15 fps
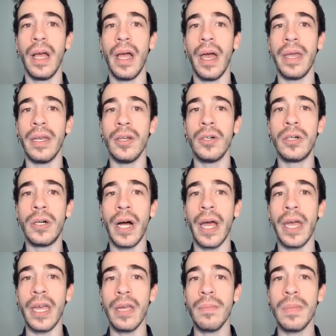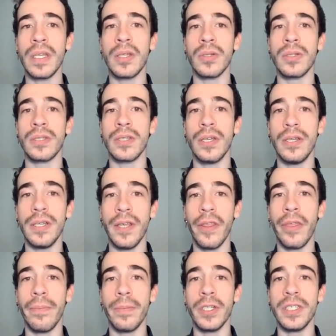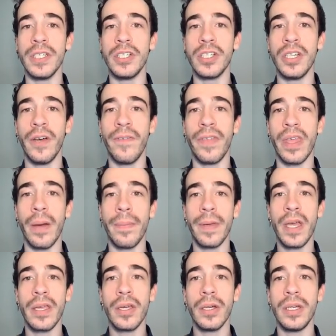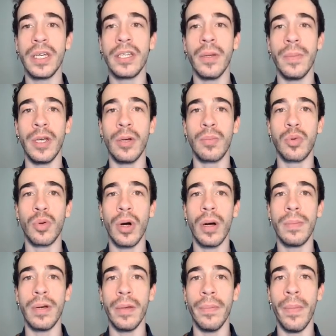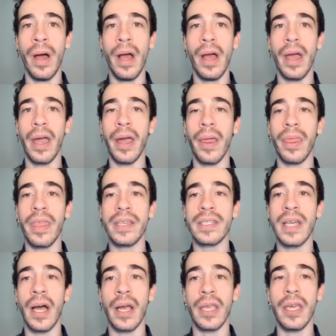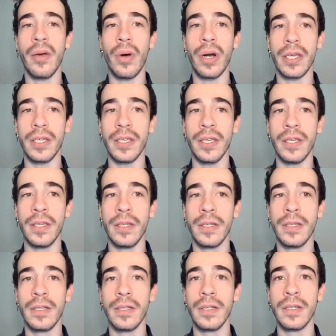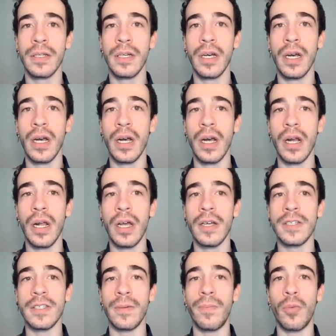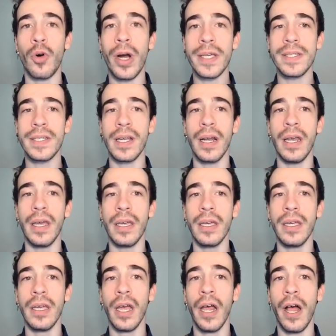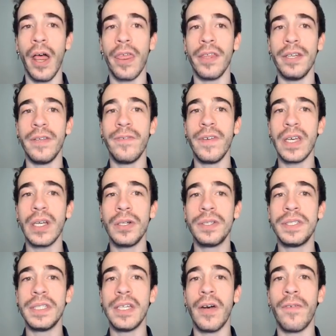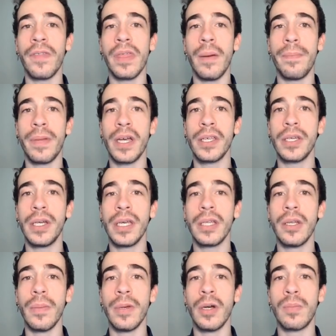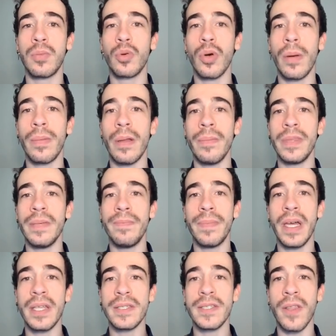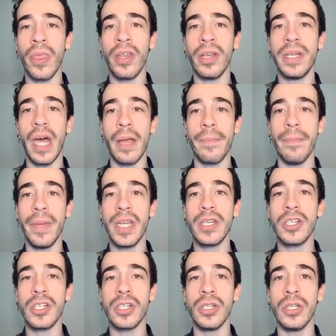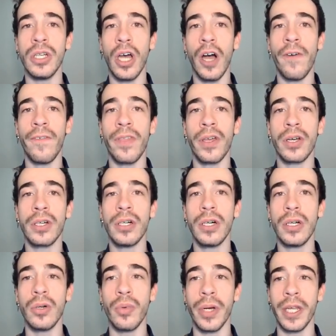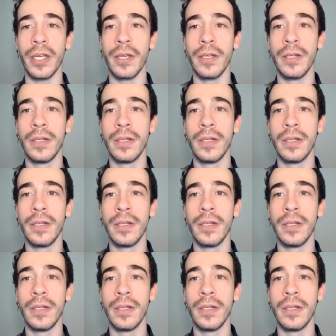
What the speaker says: and our aim is to study the position of the aperiodic domino problem in this hierarchy. Surprisingly, the difficulty of the aperiodic domino problem depends on the dimension of the coloring.